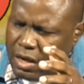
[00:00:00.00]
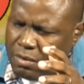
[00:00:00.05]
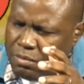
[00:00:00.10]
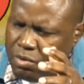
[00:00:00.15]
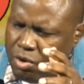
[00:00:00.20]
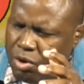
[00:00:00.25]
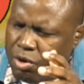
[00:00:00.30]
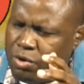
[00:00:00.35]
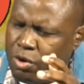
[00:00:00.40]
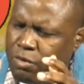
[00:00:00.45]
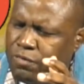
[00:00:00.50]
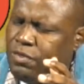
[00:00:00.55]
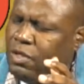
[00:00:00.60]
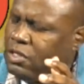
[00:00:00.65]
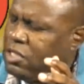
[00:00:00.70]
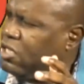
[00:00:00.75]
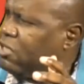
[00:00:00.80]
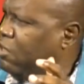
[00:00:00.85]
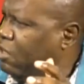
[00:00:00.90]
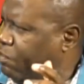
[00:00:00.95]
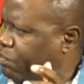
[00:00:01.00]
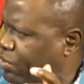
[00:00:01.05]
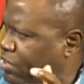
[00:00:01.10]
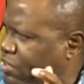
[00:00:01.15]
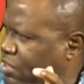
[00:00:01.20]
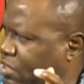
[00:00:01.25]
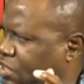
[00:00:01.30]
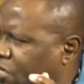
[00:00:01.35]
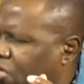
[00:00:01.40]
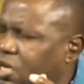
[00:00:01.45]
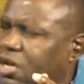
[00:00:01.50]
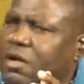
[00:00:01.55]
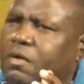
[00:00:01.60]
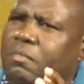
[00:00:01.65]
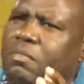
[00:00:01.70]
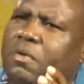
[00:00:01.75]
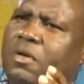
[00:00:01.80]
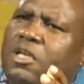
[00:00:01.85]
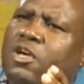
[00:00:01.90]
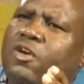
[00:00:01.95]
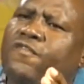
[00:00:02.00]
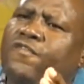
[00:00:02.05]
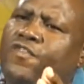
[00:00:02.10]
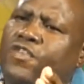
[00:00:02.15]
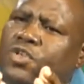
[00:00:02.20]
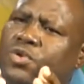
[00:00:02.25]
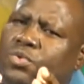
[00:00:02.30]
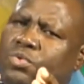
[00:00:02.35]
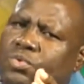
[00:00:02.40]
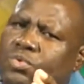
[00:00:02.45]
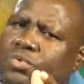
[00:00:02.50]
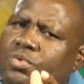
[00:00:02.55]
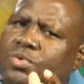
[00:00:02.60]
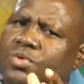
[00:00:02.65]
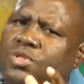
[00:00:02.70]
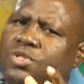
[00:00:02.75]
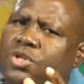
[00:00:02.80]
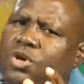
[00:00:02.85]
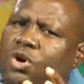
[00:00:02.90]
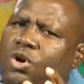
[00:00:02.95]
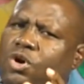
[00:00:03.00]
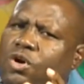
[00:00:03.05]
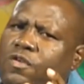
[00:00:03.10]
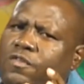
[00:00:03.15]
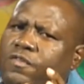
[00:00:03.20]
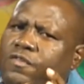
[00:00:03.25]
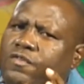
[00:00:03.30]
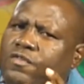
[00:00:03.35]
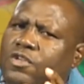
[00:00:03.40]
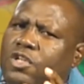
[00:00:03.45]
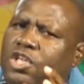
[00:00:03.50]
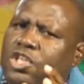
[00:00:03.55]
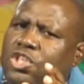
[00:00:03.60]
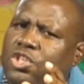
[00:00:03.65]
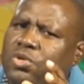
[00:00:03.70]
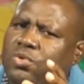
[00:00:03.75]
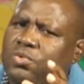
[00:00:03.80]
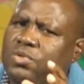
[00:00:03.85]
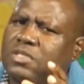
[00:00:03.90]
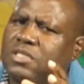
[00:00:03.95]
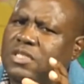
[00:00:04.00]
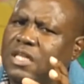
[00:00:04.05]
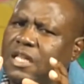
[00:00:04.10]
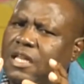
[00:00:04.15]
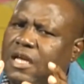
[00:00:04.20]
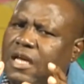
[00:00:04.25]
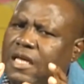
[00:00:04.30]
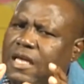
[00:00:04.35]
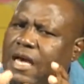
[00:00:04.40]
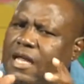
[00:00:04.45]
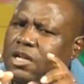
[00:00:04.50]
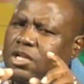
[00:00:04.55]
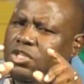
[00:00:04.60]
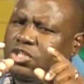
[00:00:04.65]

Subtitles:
or not of your political, or your views of the youths in Guyana.